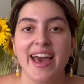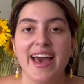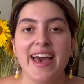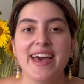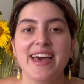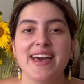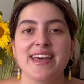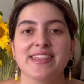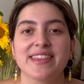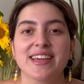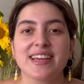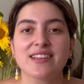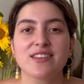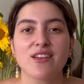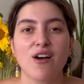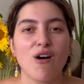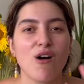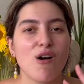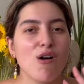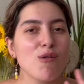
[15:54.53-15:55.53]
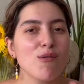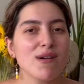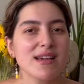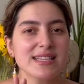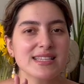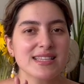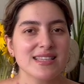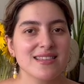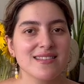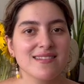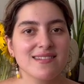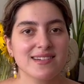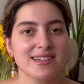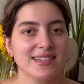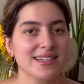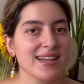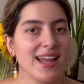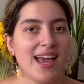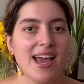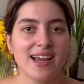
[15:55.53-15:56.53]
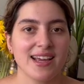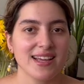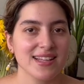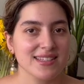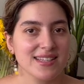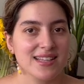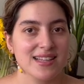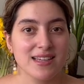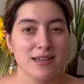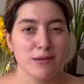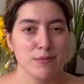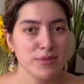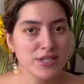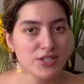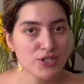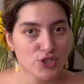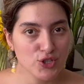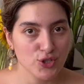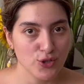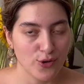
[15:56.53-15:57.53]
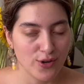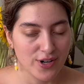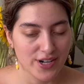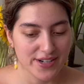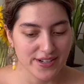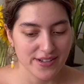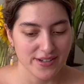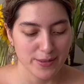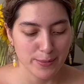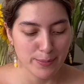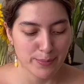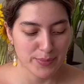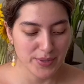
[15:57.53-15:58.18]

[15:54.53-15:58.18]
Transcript: and it always looked like it's a little bit shorter,